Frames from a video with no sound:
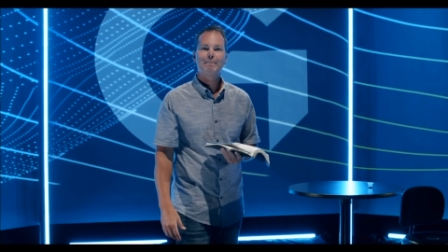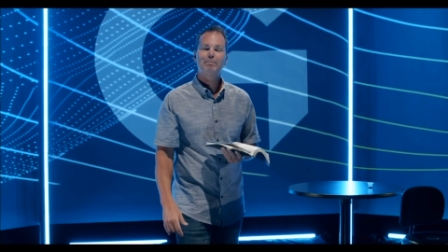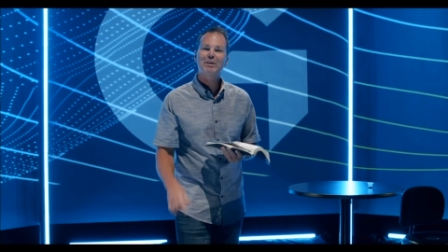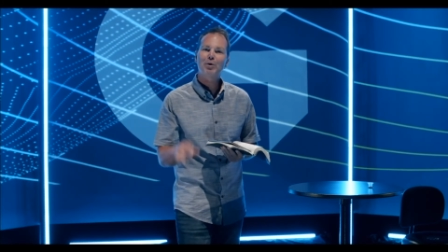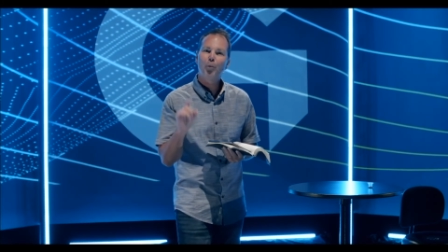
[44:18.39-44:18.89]

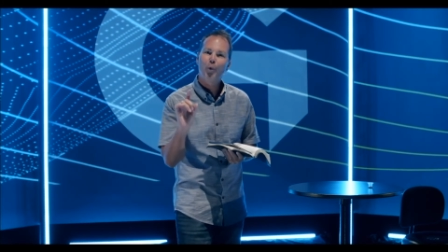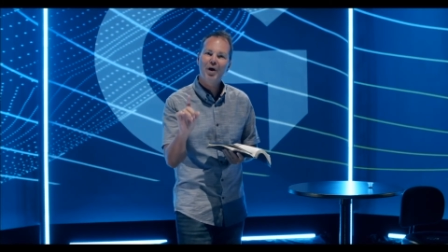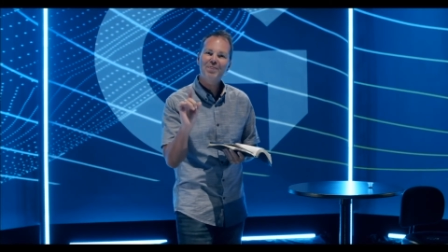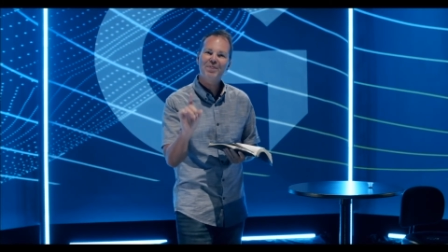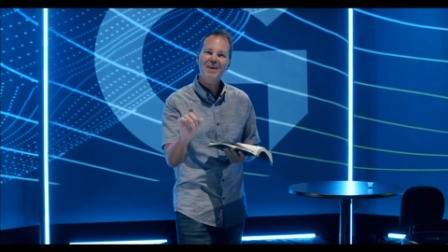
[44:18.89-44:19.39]
But the
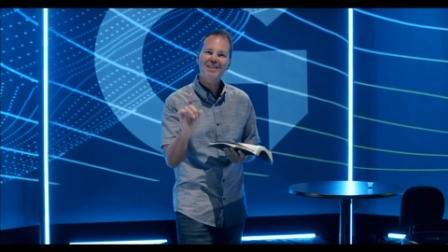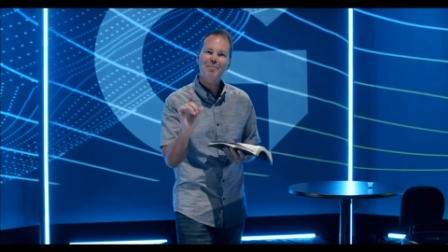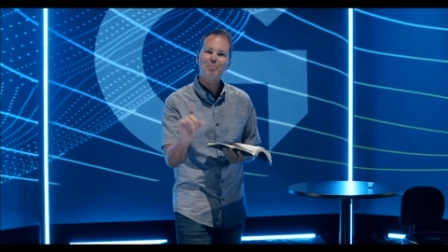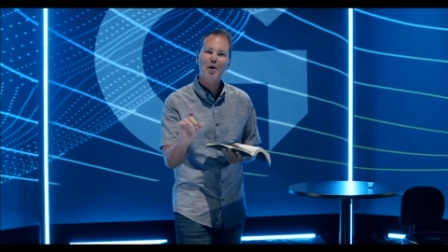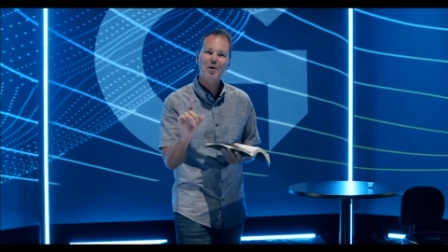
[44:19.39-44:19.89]
one thing that
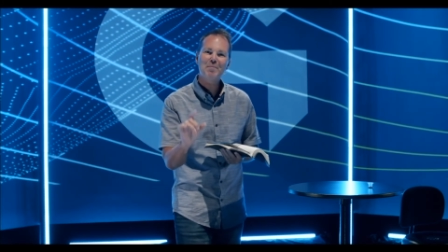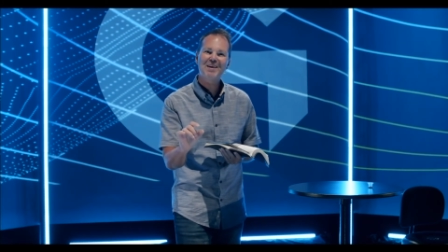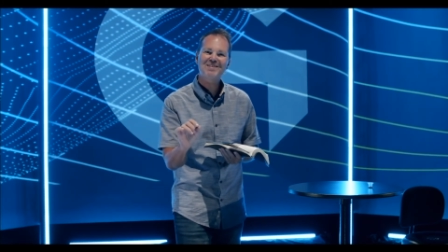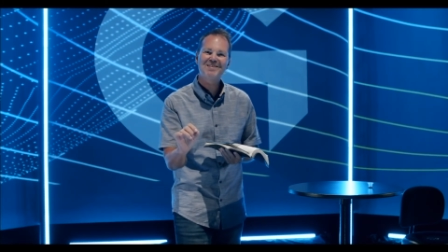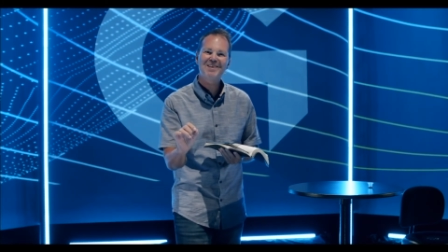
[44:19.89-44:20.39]

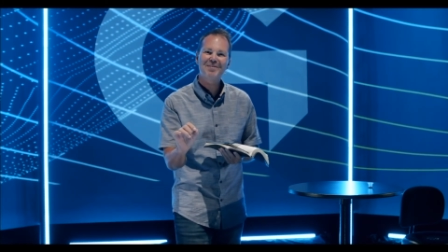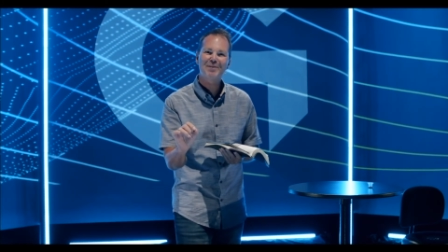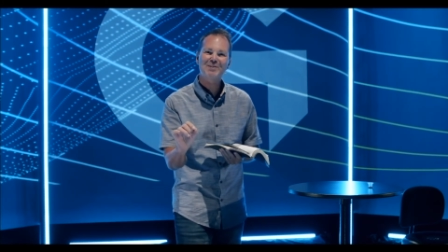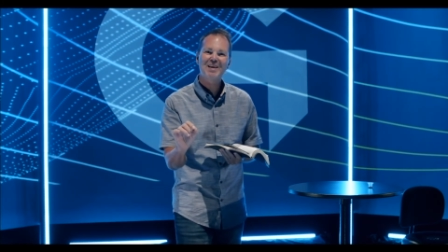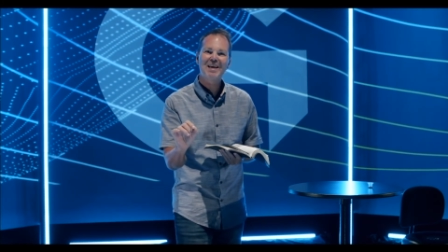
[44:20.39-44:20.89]
Bartimaeus did
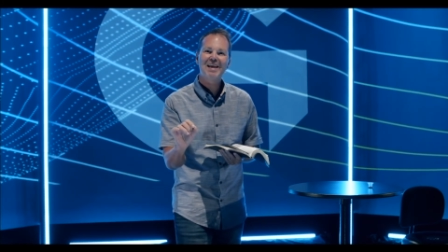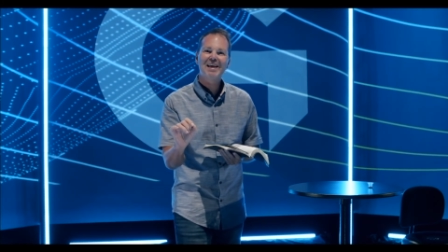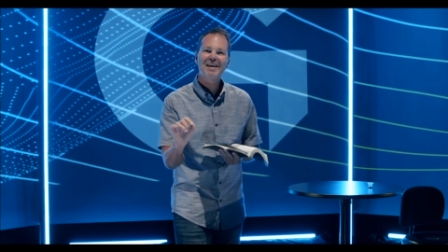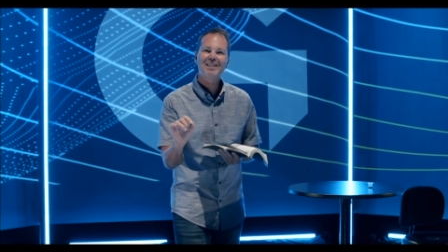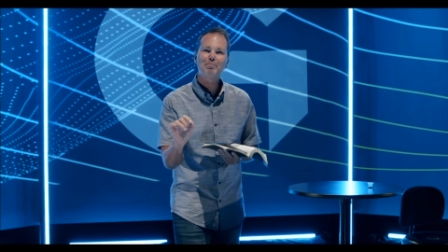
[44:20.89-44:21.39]
was
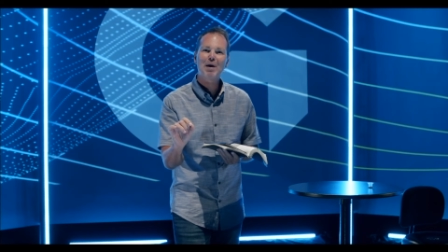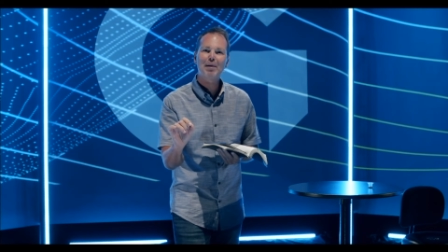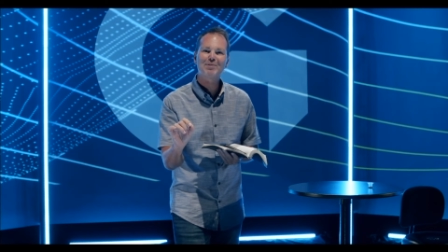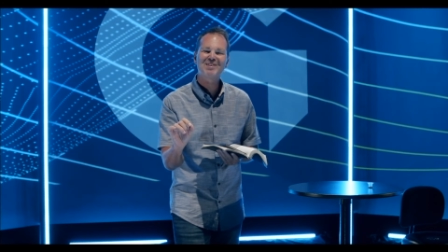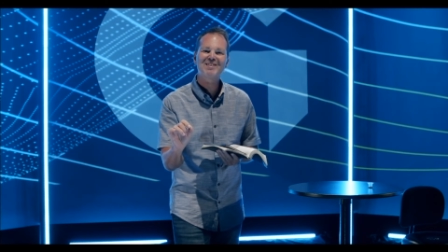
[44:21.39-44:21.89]
the
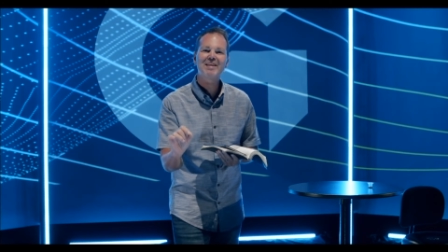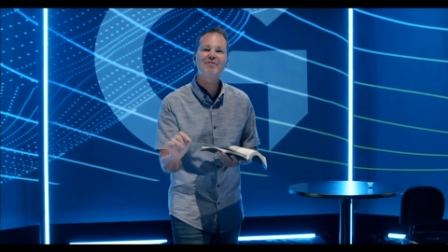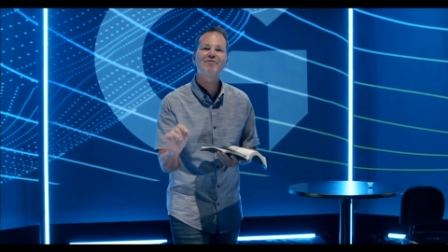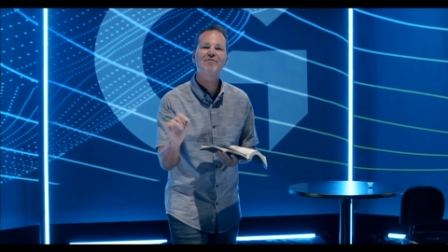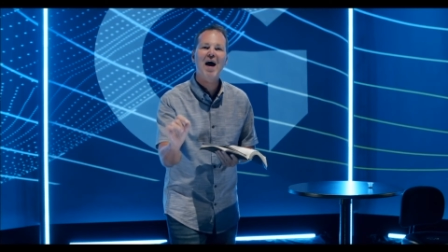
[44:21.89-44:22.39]
Bible says he
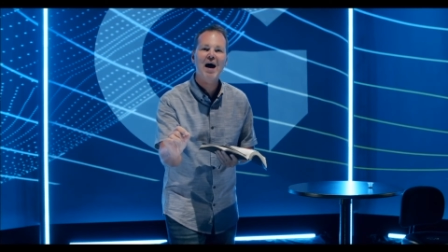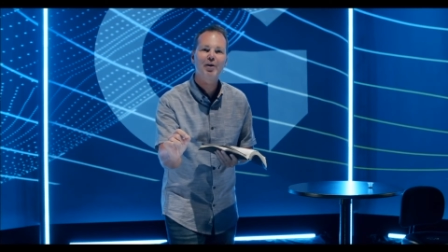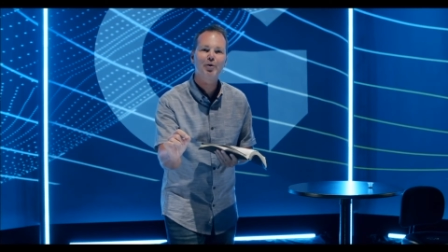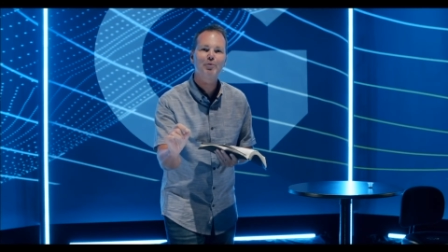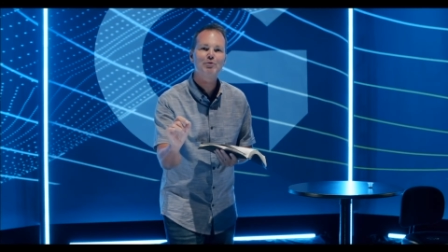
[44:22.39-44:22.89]

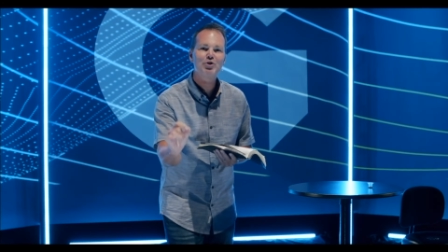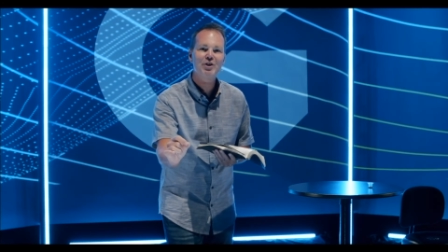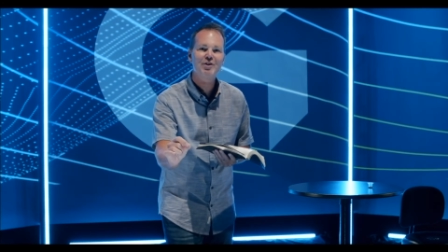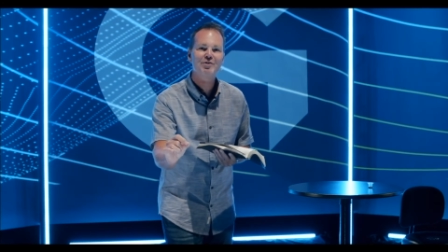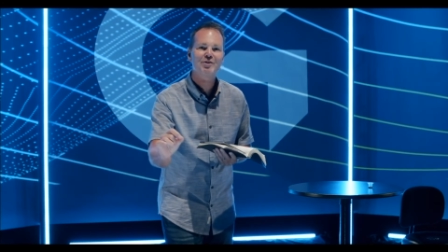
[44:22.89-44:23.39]
followed
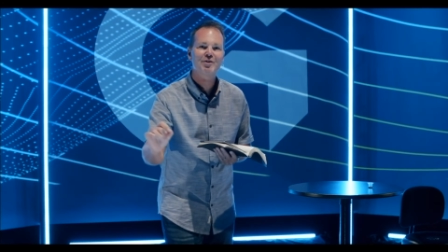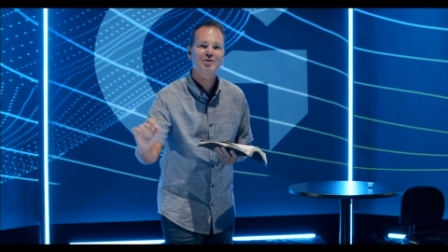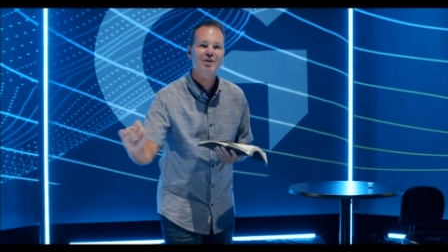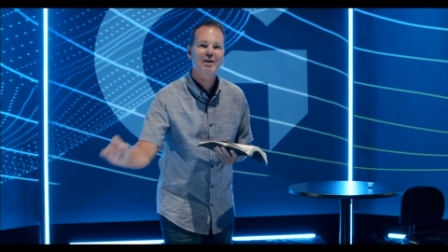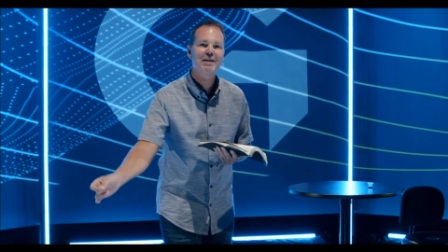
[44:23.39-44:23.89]

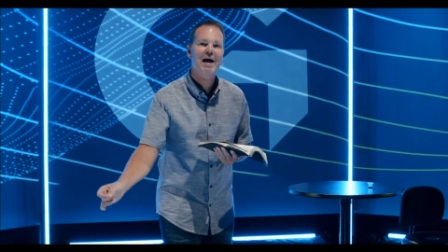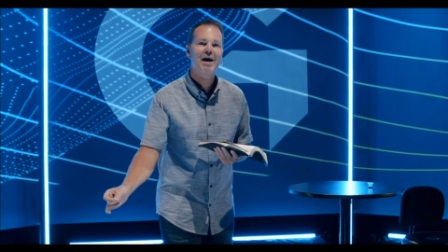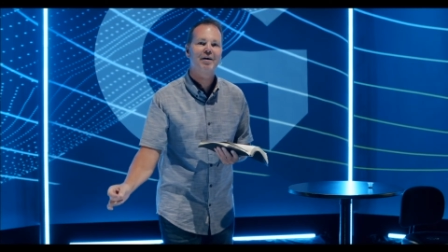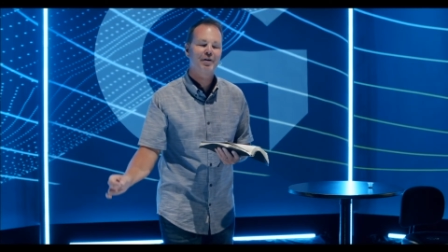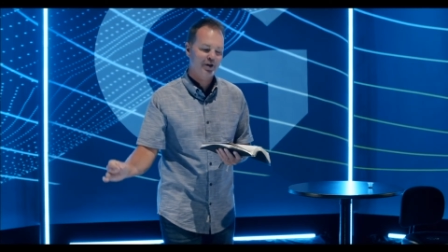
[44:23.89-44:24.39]
Jesus
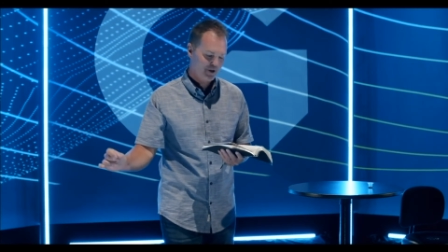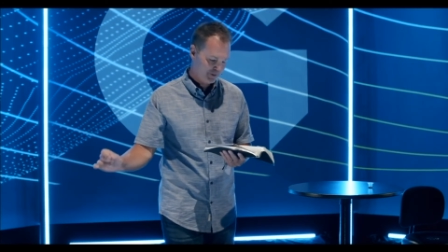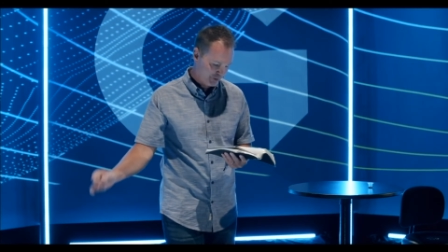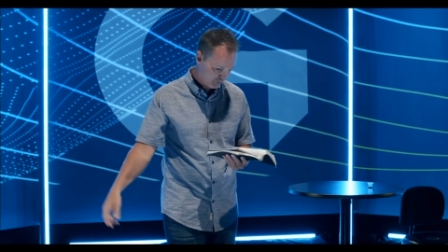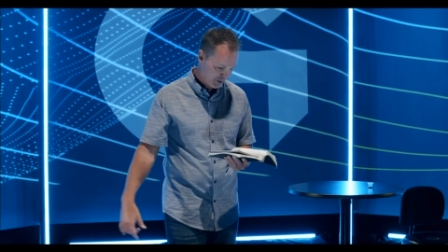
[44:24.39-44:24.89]
down
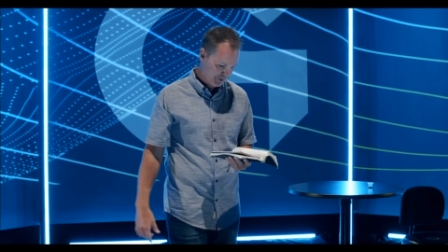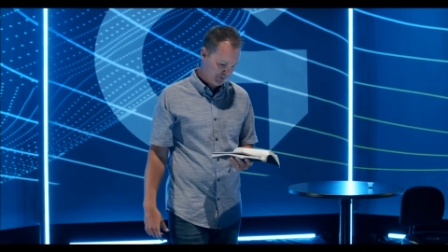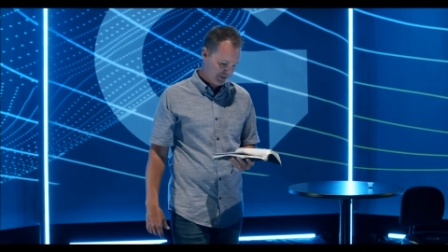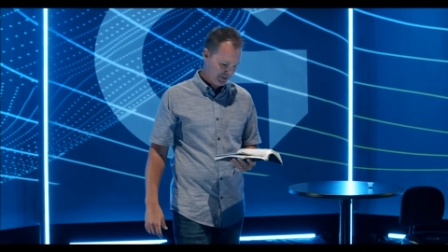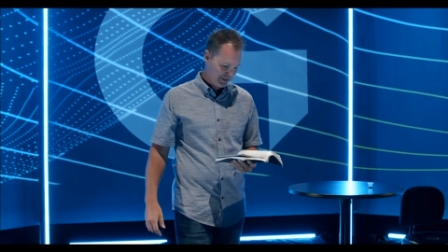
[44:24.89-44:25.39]
the
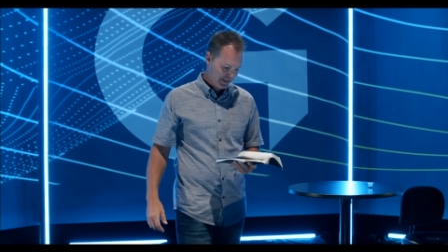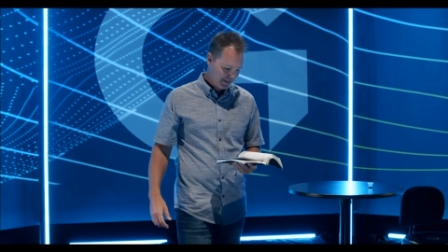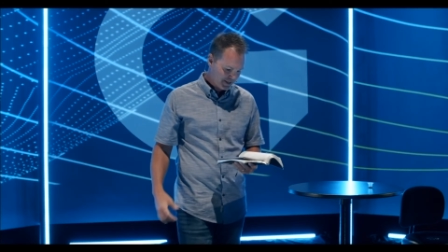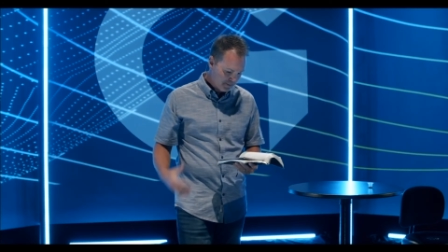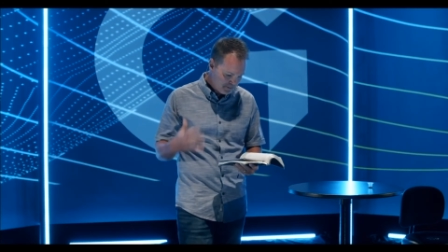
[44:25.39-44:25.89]
road.
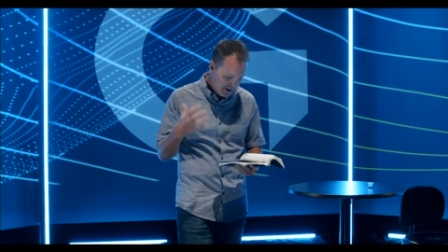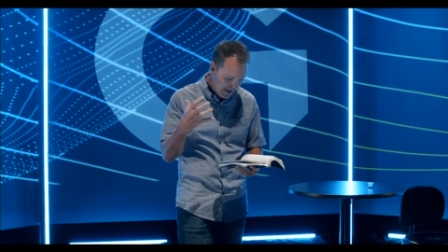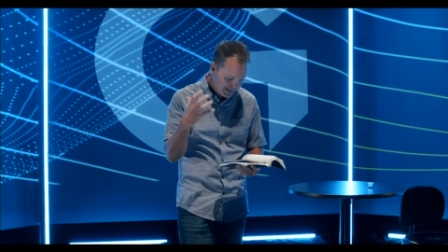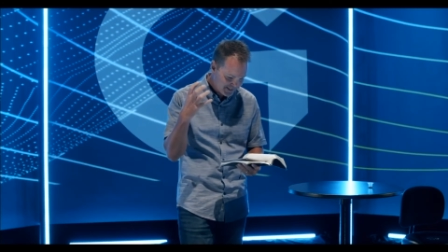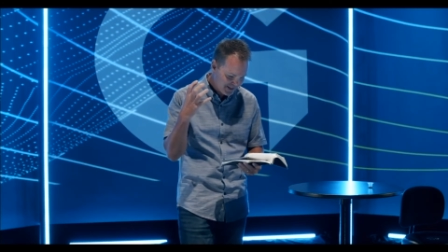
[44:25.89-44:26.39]
It's an
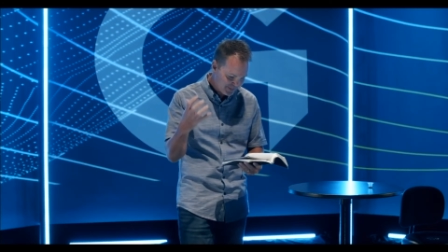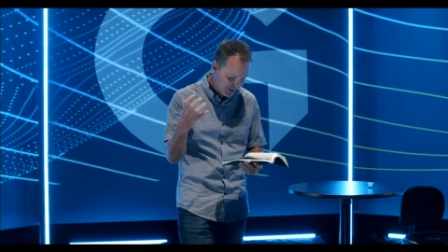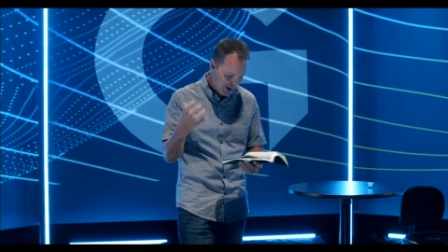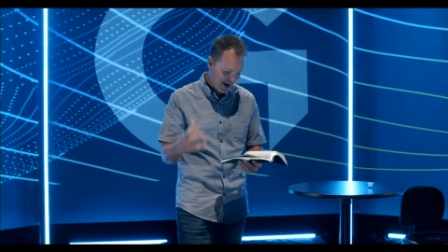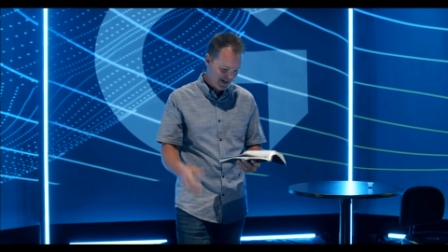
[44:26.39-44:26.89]
amazing
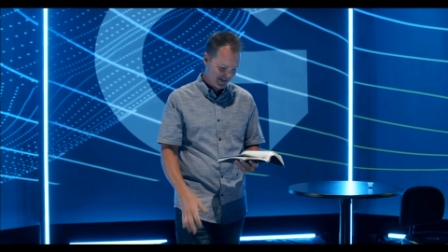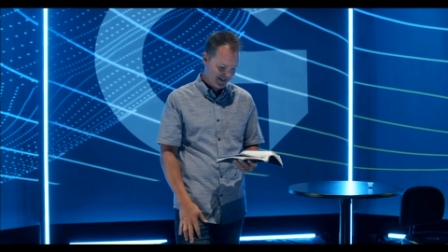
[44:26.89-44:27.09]
thought.